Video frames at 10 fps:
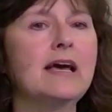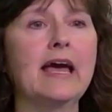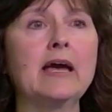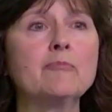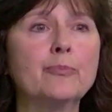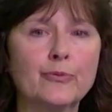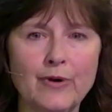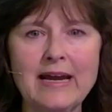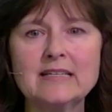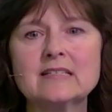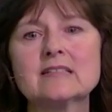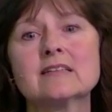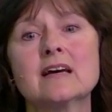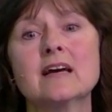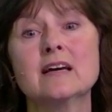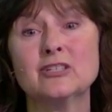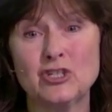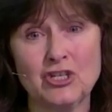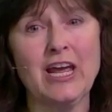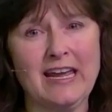embrace
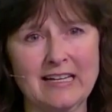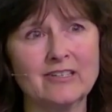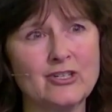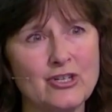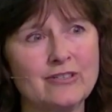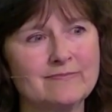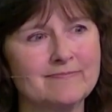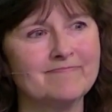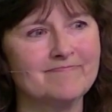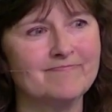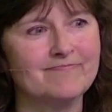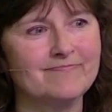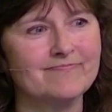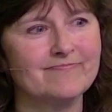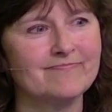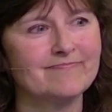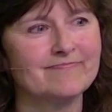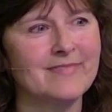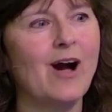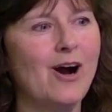change,
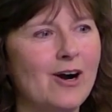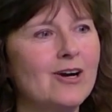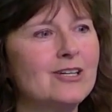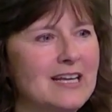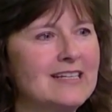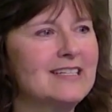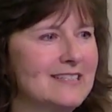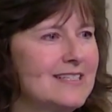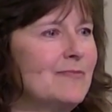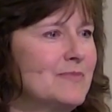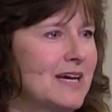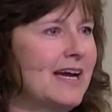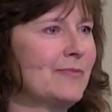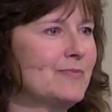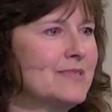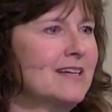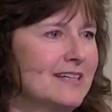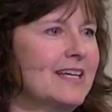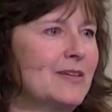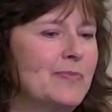hard as it sometimes
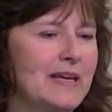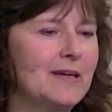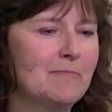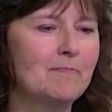can be.